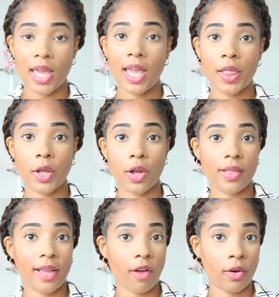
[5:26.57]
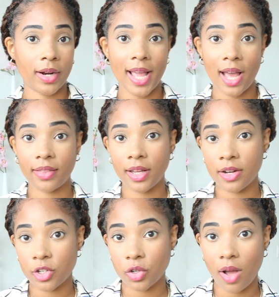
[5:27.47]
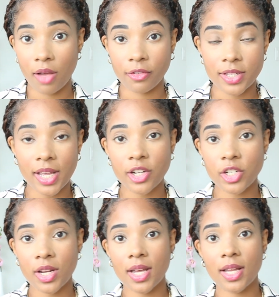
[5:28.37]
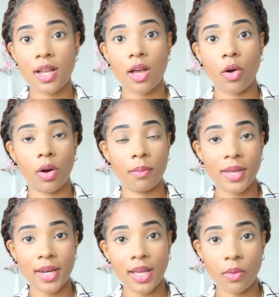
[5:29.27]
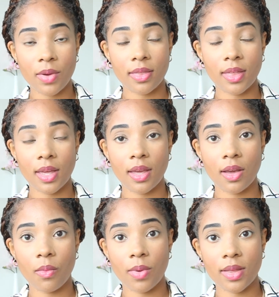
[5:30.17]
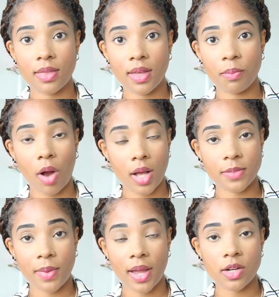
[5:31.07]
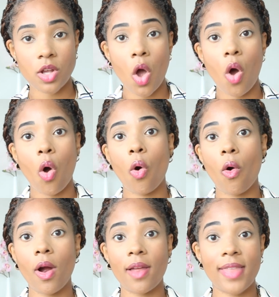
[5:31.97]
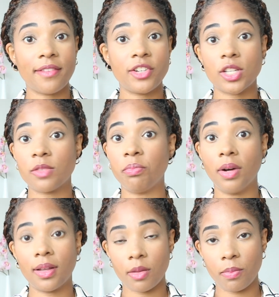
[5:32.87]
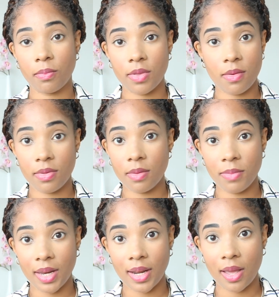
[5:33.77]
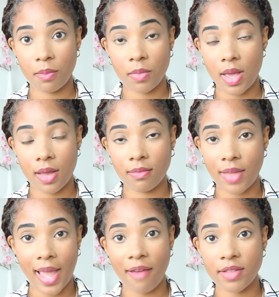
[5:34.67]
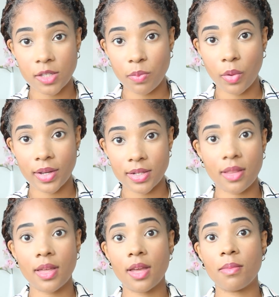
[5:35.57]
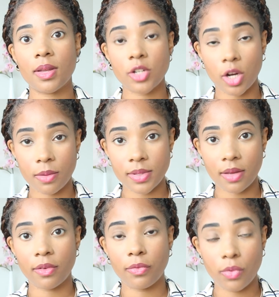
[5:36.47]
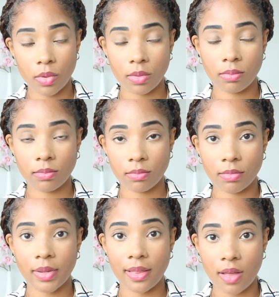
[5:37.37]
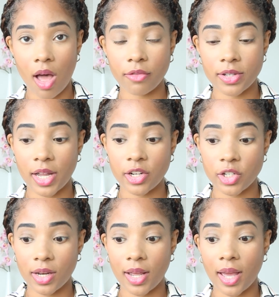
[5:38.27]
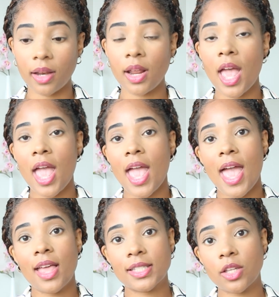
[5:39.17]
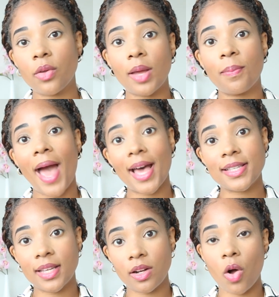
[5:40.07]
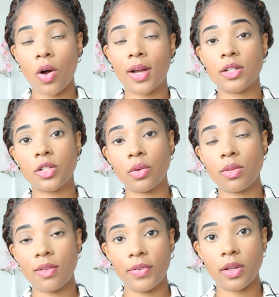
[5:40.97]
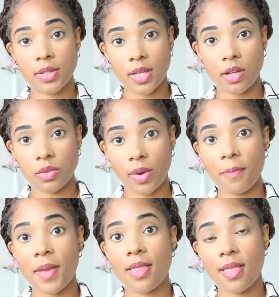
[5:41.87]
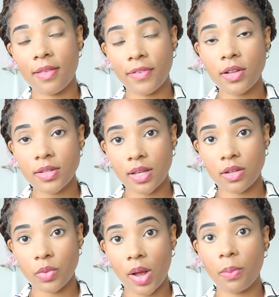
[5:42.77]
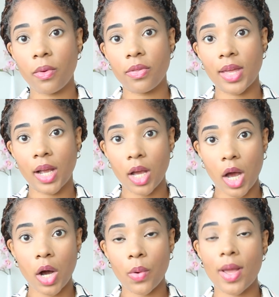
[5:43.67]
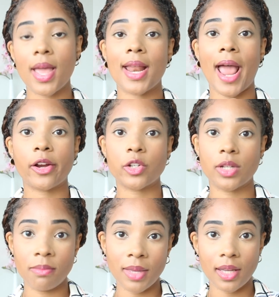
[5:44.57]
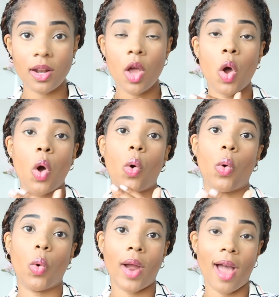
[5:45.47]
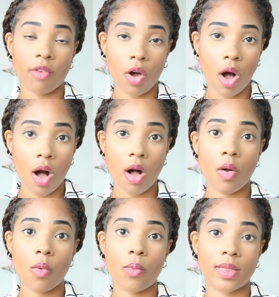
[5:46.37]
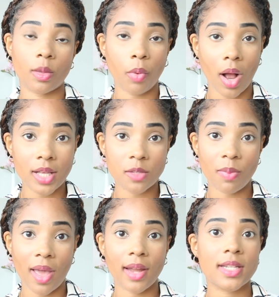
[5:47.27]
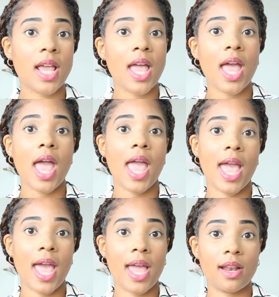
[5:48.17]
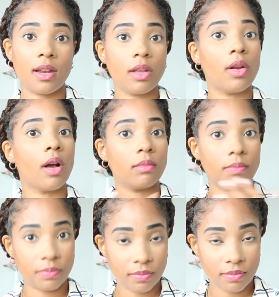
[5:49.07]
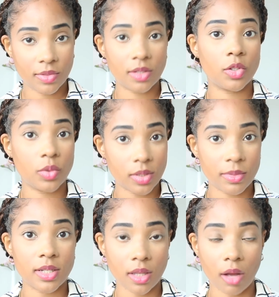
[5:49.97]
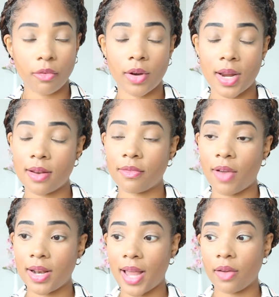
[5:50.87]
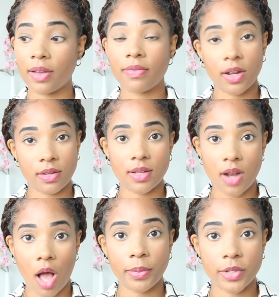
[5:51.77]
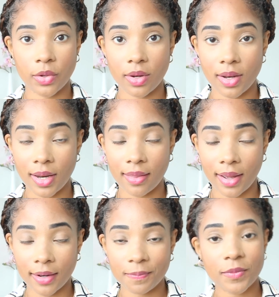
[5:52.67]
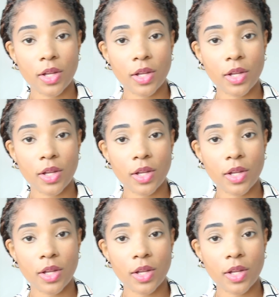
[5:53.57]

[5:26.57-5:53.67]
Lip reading: Either they've already had the initial conversation or meeting with the prospect, or they've just booked the meeting and they haven't spoken to them in terms of a full-length conversation yet. So they pass it on to the field sales rep, and then the field sales rep will then go and actually meet or have a call with the prospect and, do some discovery and find out if there is an opportunity there.